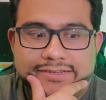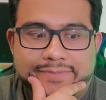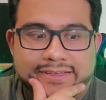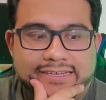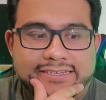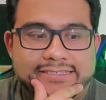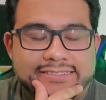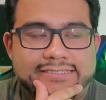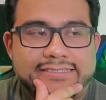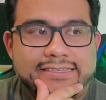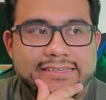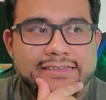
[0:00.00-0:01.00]

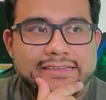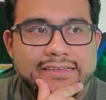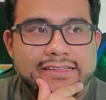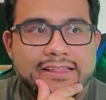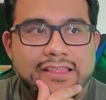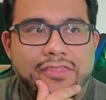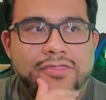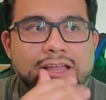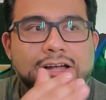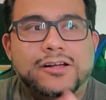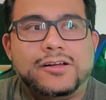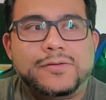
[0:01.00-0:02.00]
because
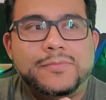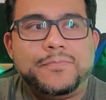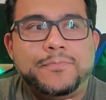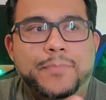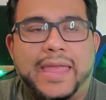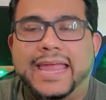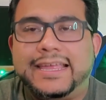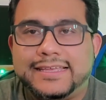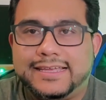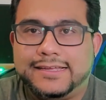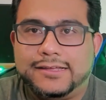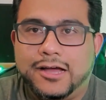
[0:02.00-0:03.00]
they're
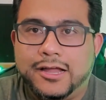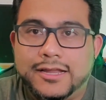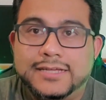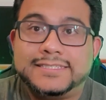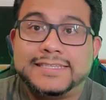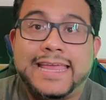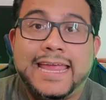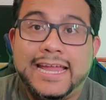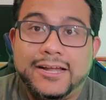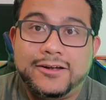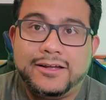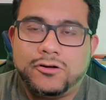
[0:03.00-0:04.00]
banking on us
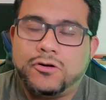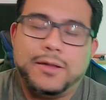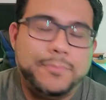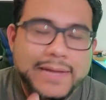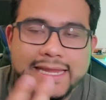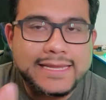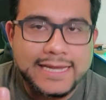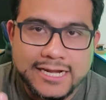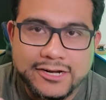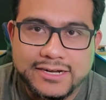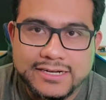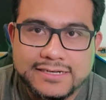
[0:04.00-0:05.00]
caring or on me
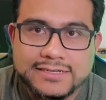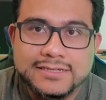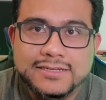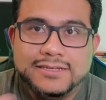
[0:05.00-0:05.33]
caring